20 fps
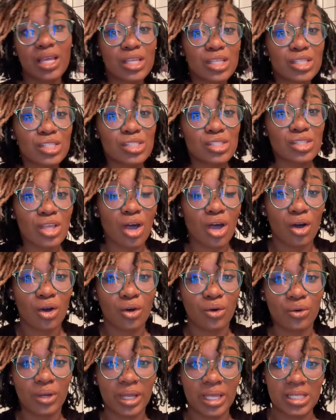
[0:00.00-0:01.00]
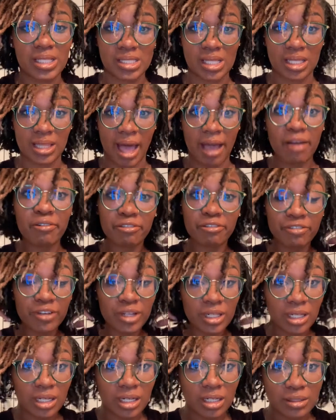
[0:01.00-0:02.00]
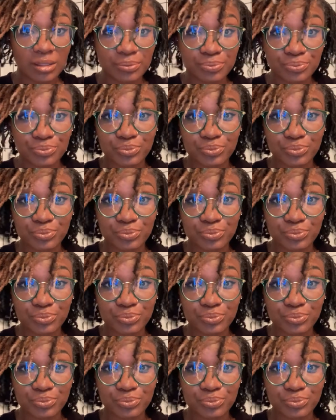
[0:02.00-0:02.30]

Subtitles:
So it's a lot fuller.